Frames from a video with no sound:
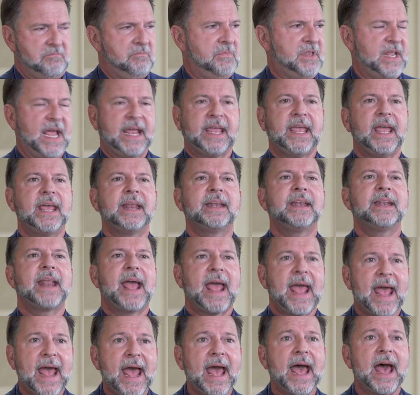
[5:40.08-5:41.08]
decade and a
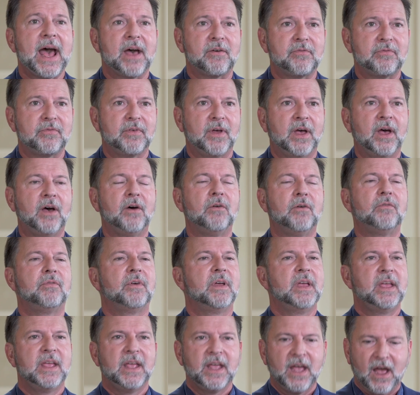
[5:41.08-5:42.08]
half of
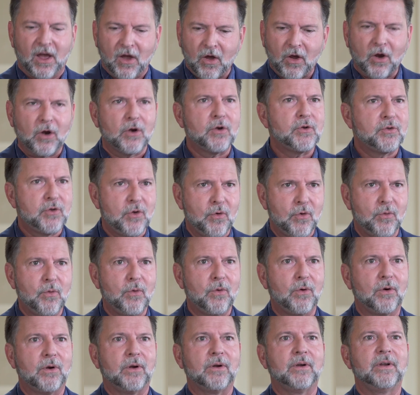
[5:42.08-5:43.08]

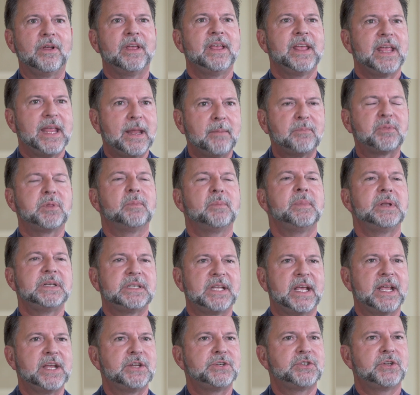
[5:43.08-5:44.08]
hardcore
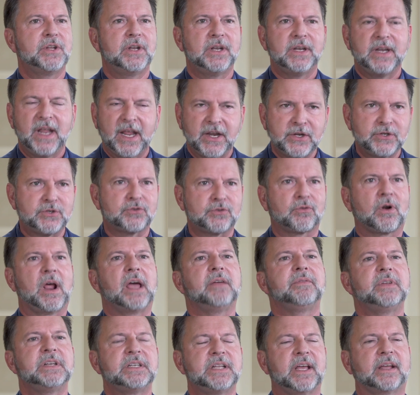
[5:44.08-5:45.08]
implementation and
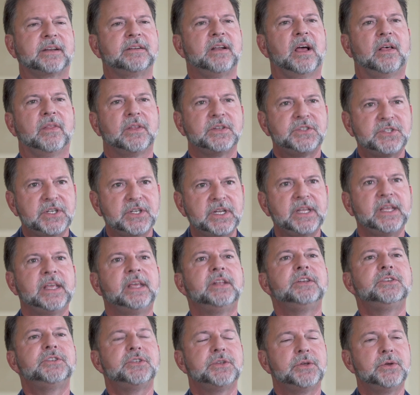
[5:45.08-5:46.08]
driving technology
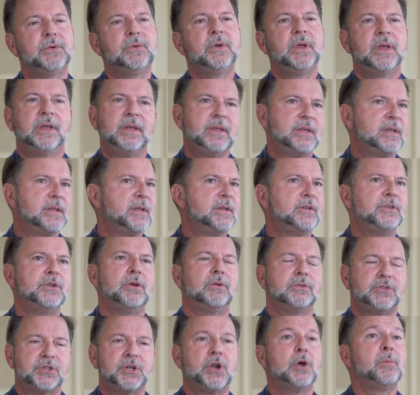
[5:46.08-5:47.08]
into you know
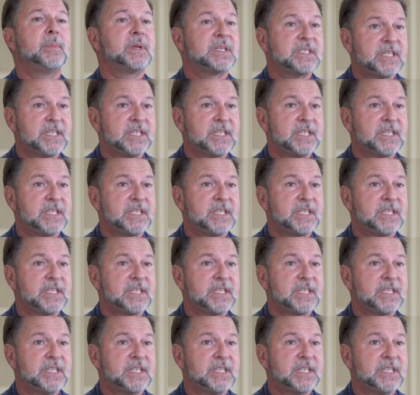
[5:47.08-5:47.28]
genomic